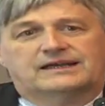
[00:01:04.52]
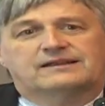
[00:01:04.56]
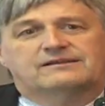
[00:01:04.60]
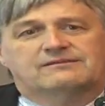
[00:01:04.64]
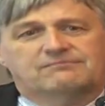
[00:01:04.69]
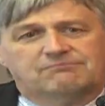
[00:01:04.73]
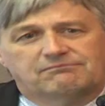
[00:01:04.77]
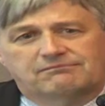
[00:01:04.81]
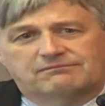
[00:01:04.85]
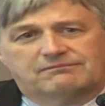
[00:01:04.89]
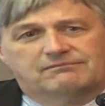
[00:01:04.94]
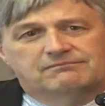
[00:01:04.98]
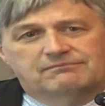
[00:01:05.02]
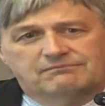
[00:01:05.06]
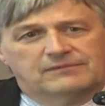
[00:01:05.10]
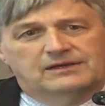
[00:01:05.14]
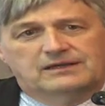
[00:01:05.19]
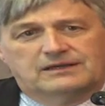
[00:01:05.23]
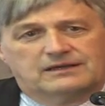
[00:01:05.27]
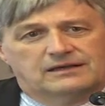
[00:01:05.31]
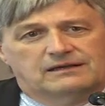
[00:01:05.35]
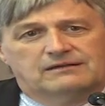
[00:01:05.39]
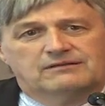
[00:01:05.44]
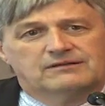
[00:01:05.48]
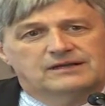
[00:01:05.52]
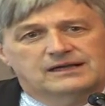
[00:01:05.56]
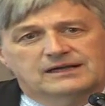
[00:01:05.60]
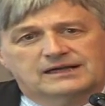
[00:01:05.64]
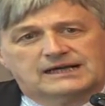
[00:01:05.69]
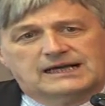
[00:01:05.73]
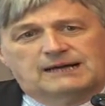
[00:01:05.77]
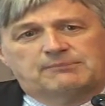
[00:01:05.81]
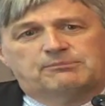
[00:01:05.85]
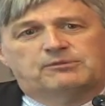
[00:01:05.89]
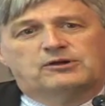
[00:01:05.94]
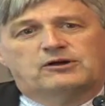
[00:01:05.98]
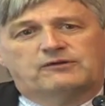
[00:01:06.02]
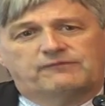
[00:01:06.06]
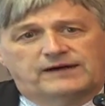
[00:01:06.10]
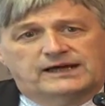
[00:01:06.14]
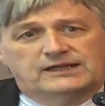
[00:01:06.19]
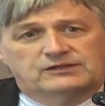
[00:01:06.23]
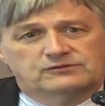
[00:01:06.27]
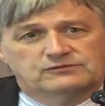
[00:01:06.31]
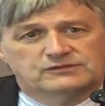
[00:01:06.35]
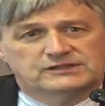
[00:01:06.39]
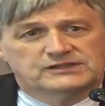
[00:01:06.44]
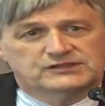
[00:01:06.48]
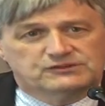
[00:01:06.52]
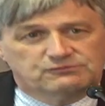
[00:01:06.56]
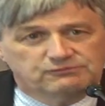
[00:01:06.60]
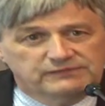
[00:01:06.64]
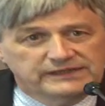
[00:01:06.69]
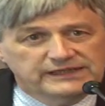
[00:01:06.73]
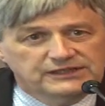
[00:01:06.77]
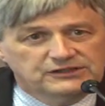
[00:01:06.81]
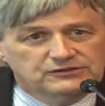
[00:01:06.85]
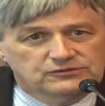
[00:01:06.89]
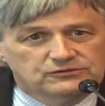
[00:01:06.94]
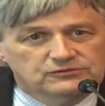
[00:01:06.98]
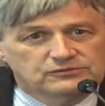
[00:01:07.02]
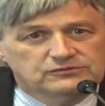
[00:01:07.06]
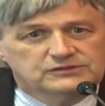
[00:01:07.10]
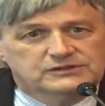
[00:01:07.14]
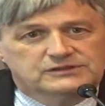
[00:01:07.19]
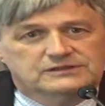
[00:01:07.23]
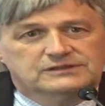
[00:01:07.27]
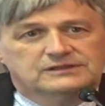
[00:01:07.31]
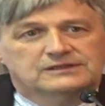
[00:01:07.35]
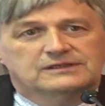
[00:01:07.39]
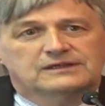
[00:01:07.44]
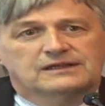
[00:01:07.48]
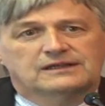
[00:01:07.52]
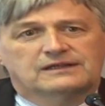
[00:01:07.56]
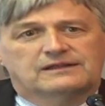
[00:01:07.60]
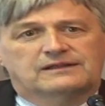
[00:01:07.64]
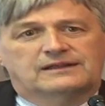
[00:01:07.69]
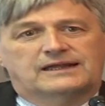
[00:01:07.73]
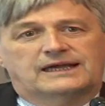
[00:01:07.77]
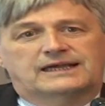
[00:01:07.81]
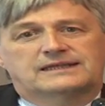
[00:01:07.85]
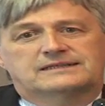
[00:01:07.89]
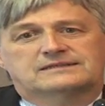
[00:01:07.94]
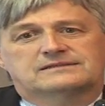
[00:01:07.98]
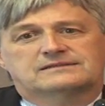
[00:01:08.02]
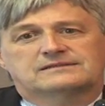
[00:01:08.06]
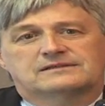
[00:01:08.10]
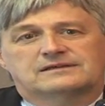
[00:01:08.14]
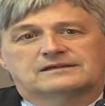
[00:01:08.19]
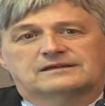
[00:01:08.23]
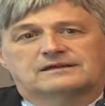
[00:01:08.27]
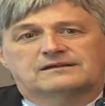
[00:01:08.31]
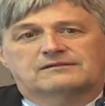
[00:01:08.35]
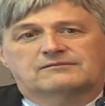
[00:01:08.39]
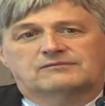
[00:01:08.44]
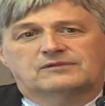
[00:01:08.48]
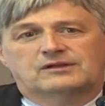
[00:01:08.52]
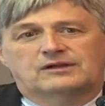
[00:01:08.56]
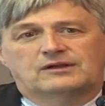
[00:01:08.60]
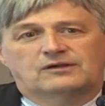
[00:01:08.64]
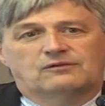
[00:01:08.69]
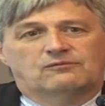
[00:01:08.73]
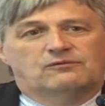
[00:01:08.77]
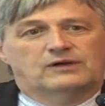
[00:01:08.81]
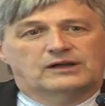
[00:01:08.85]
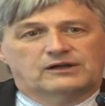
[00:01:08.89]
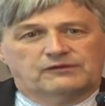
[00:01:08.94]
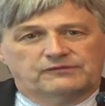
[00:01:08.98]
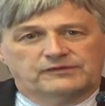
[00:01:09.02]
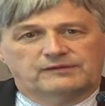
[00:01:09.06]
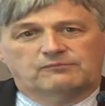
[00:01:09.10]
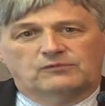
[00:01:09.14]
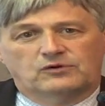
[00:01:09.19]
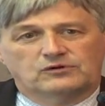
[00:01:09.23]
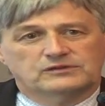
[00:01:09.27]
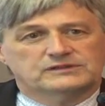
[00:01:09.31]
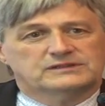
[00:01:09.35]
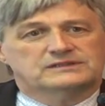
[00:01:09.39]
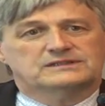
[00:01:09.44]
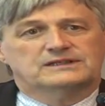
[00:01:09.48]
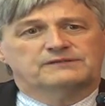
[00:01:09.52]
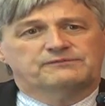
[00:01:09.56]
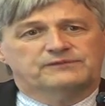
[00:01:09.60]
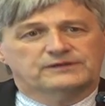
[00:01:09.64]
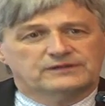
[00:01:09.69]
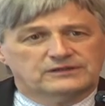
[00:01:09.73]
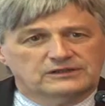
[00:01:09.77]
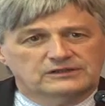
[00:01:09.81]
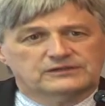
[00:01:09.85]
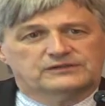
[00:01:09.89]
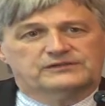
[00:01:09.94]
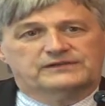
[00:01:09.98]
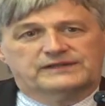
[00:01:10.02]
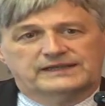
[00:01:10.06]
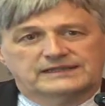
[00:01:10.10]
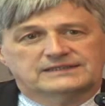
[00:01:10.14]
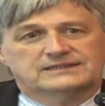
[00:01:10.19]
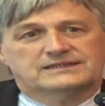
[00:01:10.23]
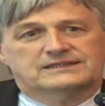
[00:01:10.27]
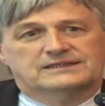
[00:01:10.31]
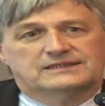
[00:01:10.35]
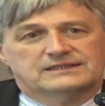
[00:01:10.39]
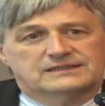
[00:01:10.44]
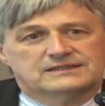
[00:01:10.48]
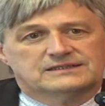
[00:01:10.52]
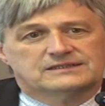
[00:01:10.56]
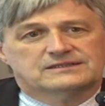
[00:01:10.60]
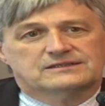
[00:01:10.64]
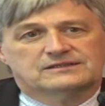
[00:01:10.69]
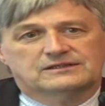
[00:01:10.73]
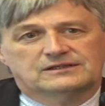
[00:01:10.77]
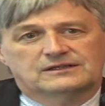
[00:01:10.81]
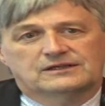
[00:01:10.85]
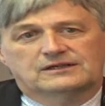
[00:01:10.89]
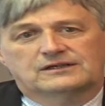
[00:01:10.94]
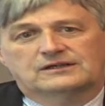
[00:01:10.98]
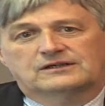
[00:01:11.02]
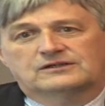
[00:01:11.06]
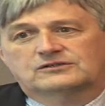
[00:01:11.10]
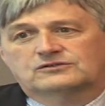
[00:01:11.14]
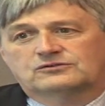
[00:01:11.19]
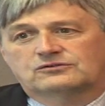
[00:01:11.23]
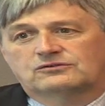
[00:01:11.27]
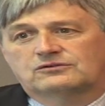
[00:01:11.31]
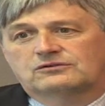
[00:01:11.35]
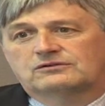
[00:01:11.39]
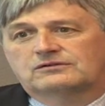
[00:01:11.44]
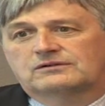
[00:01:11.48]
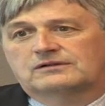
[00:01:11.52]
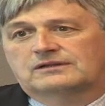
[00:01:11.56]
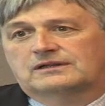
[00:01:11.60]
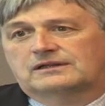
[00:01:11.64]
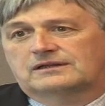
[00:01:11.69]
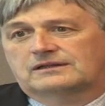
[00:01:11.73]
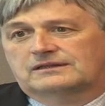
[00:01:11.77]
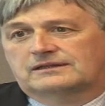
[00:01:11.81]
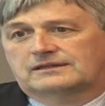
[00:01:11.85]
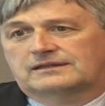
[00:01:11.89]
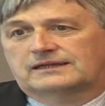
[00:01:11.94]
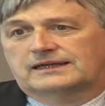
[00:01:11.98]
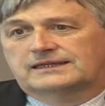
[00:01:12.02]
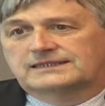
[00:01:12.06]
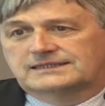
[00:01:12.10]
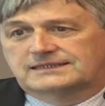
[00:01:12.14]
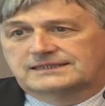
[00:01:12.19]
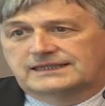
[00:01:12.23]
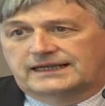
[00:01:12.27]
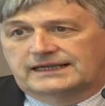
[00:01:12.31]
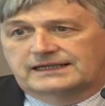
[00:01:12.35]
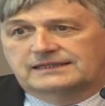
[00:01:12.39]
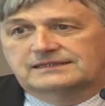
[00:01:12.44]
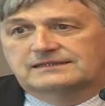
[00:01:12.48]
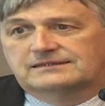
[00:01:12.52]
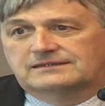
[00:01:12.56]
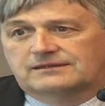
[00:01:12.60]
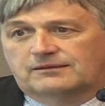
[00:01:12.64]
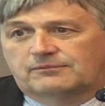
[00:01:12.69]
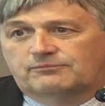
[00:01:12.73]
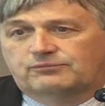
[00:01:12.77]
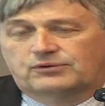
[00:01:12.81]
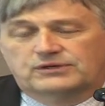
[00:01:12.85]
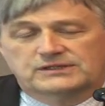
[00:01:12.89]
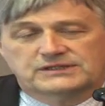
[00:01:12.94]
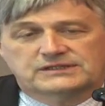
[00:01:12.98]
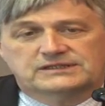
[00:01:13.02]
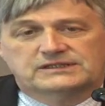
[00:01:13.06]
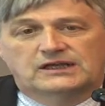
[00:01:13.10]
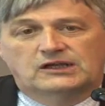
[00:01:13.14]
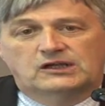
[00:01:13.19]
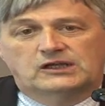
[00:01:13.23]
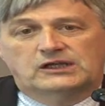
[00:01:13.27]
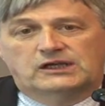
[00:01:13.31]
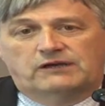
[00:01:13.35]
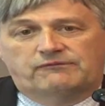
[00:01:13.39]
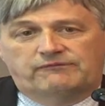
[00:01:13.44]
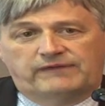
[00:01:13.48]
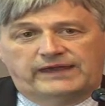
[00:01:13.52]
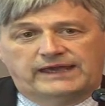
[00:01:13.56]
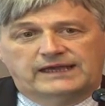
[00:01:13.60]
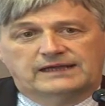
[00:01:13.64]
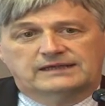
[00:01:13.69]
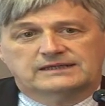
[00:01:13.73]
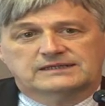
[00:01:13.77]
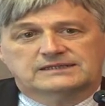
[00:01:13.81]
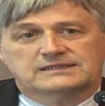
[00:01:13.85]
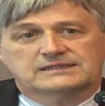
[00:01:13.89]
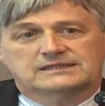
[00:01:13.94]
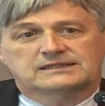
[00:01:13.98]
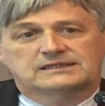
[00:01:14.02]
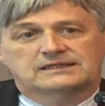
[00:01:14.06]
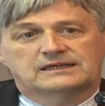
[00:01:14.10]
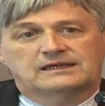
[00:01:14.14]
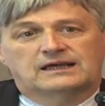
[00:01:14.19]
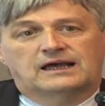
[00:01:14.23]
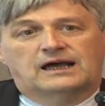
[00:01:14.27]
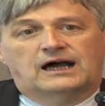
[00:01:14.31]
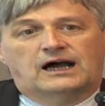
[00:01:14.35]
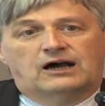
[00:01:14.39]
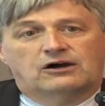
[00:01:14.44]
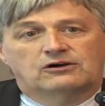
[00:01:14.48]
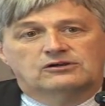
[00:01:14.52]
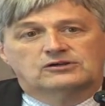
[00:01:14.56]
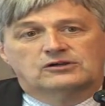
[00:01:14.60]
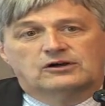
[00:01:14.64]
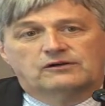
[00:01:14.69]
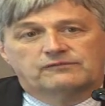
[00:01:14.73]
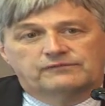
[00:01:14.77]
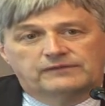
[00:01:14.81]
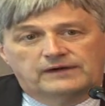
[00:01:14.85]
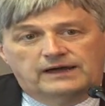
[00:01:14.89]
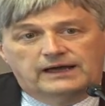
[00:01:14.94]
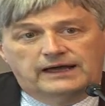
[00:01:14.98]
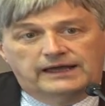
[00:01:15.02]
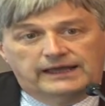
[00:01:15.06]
done a couple of hundreds redos that one of the most difficult things is to dissect a posterior vagus out of a